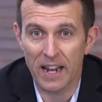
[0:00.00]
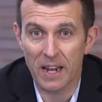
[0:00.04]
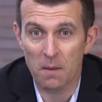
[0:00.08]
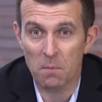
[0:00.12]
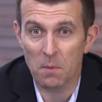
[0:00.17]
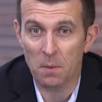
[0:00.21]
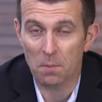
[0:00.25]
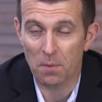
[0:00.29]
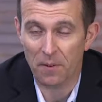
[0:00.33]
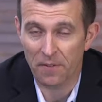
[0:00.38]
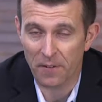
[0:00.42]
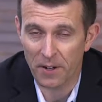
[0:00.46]
I am
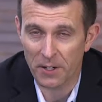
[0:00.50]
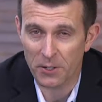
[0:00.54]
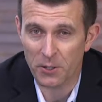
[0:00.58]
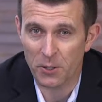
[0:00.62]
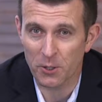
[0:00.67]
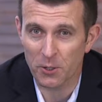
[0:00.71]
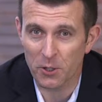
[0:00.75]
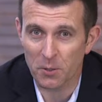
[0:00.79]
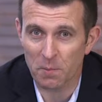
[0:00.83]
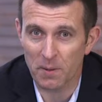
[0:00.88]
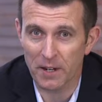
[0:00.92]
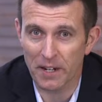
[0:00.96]
a
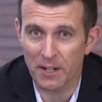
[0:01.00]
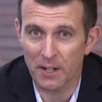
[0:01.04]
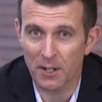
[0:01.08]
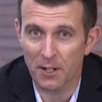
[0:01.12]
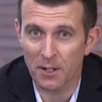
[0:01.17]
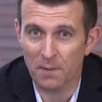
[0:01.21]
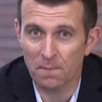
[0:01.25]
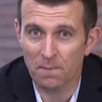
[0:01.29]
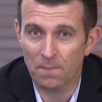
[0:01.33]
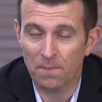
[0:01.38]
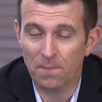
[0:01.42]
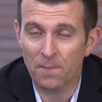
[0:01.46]
professional speaker.
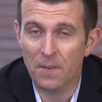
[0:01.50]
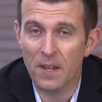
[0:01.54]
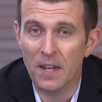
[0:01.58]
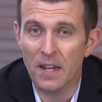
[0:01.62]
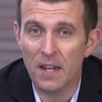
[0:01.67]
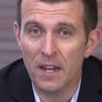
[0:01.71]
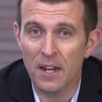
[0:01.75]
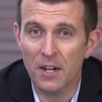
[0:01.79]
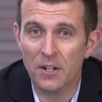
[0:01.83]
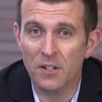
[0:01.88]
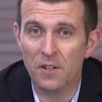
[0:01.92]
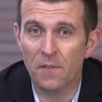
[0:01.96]

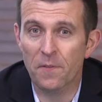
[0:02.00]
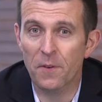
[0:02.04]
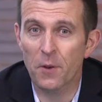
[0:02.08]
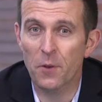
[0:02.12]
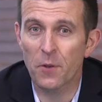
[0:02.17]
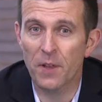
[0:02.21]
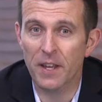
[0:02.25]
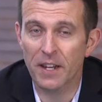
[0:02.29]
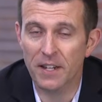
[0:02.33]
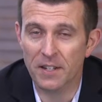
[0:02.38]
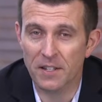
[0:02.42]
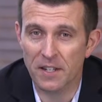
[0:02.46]
Here's a few
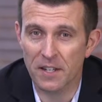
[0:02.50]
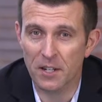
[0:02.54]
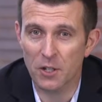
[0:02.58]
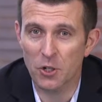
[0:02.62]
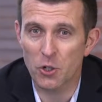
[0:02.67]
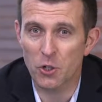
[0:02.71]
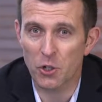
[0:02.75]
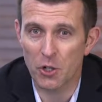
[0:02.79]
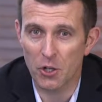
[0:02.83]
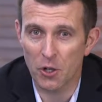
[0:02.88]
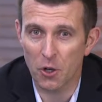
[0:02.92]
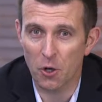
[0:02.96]
things that you
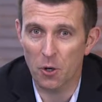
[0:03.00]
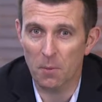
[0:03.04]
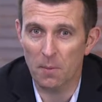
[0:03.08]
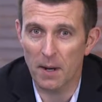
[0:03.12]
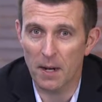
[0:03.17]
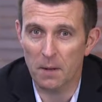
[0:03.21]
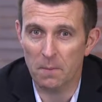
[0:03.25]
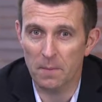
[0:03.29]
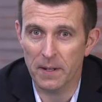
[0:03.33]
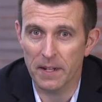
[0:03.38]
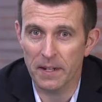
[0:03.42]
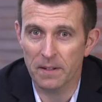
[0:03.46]
should know
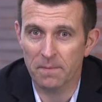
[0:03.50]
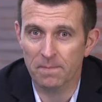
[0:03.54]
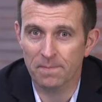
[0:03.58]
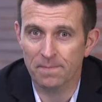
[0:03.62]
about me.